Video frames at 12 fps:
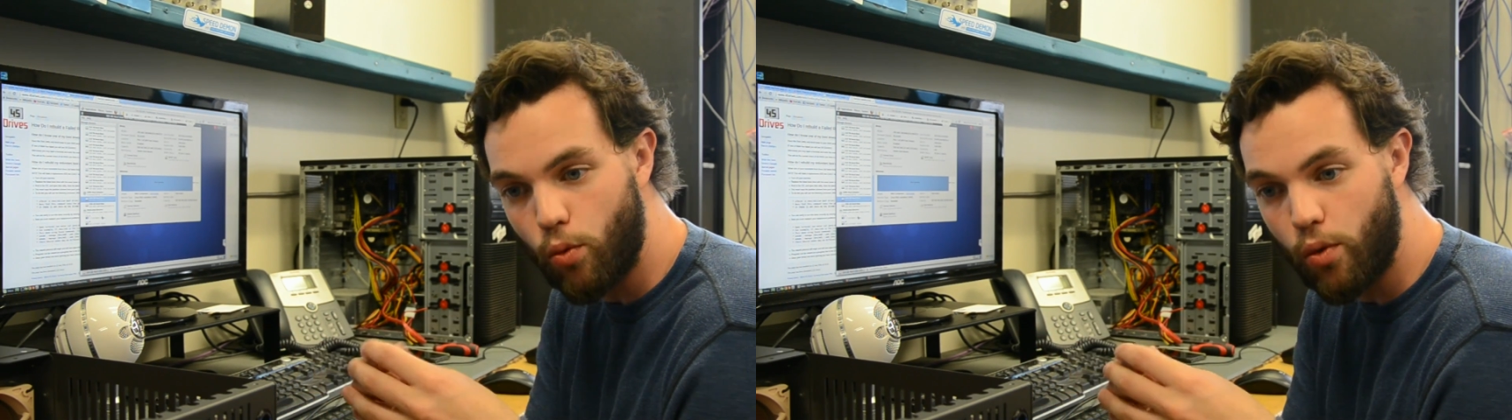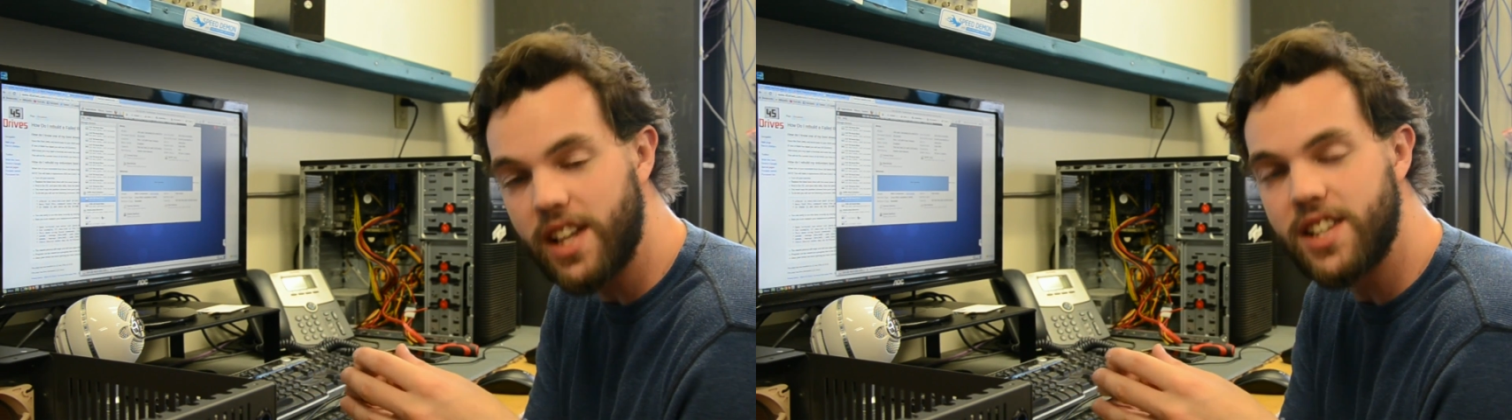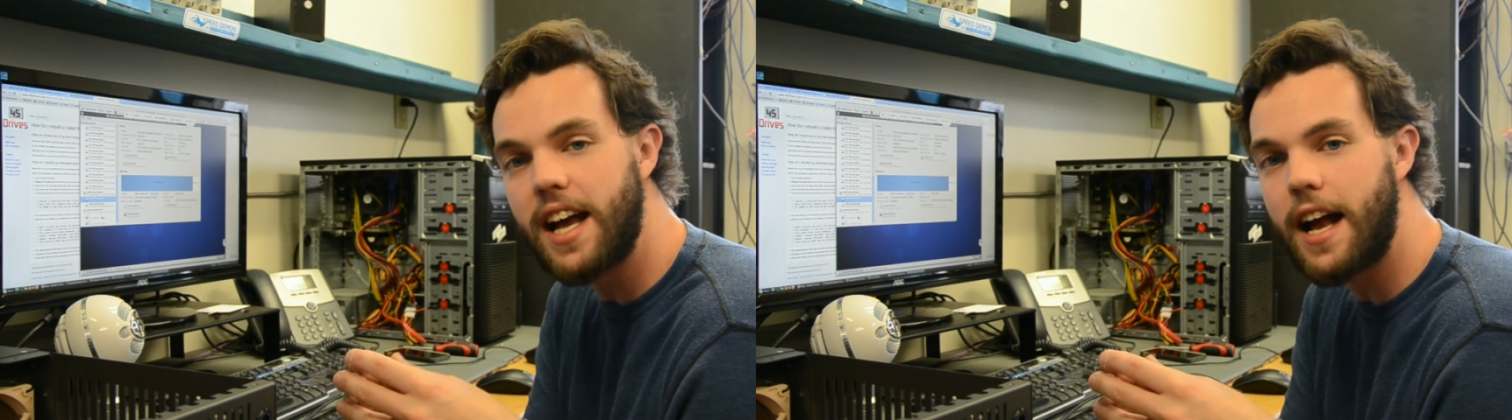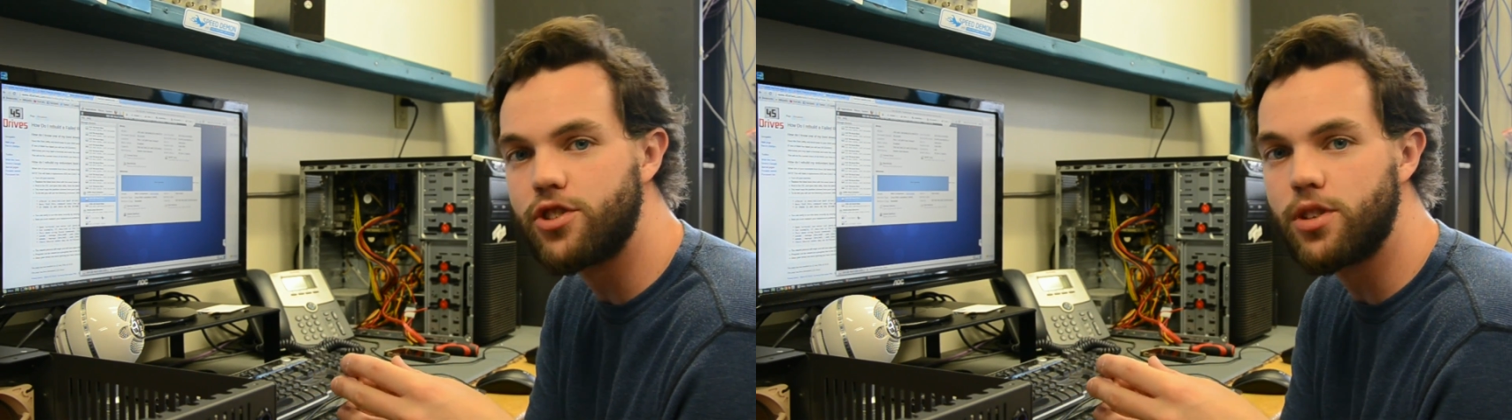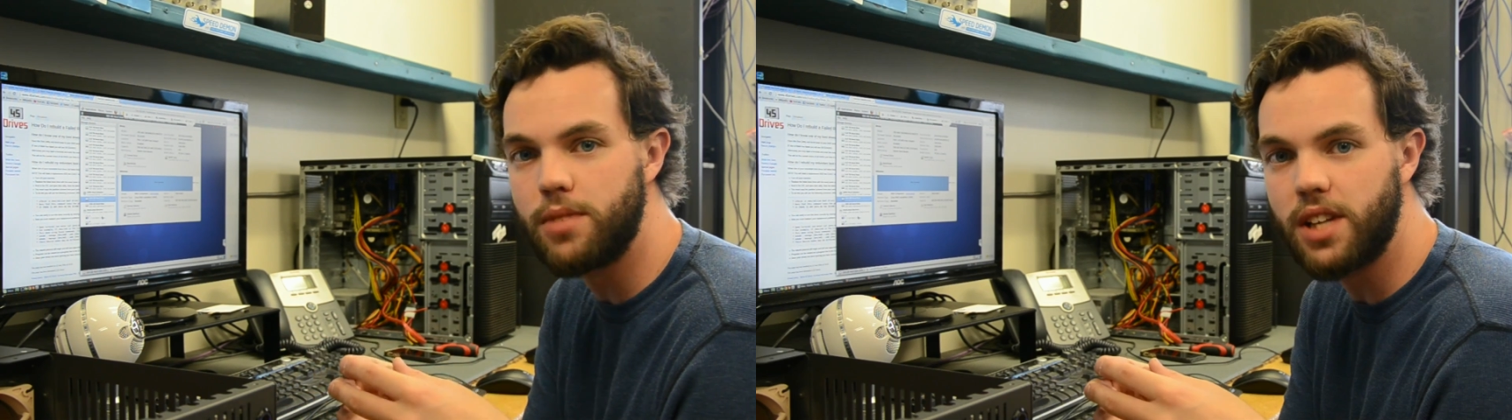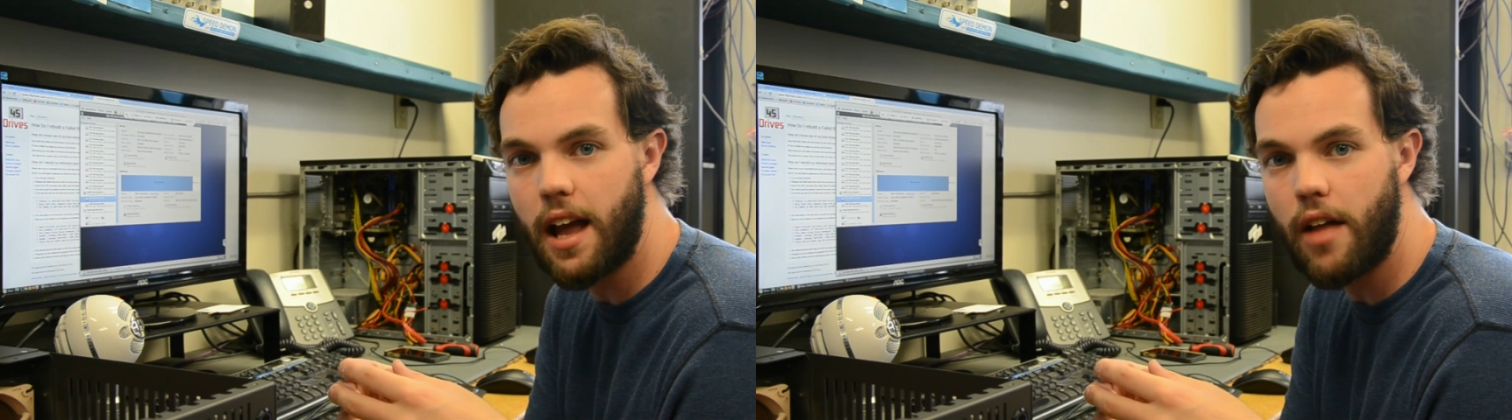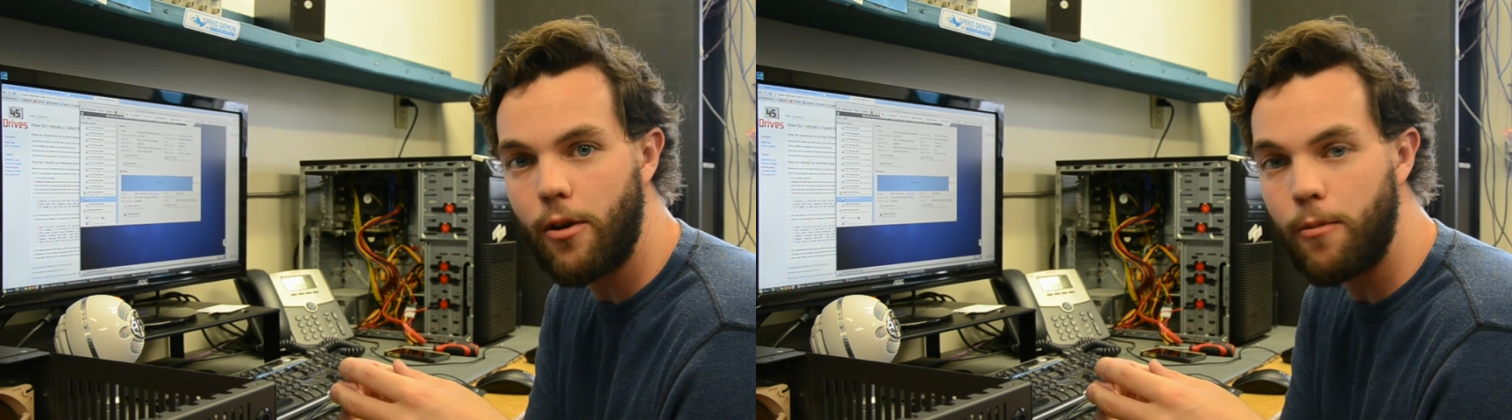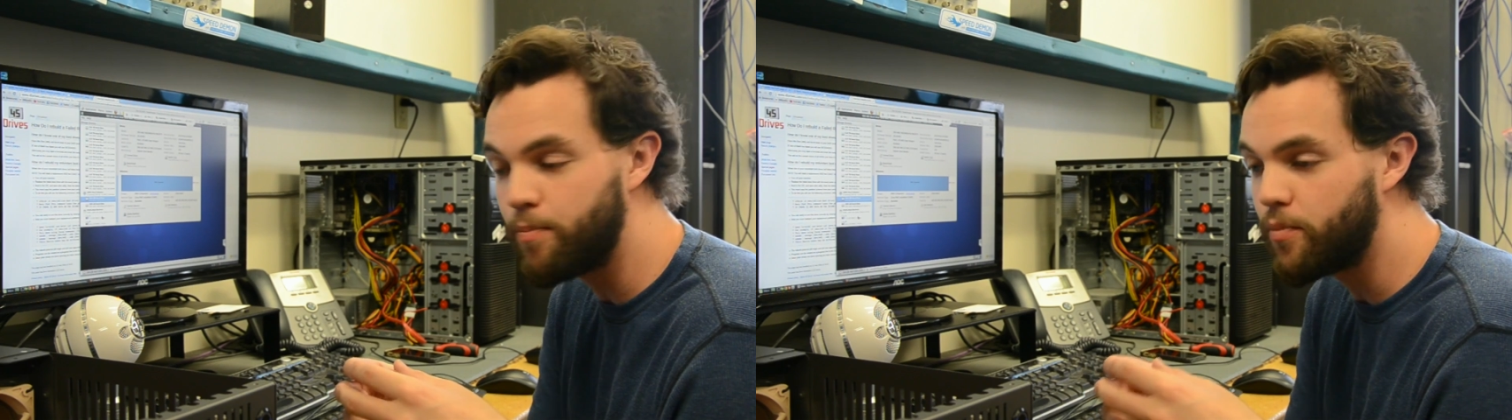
reattach them together.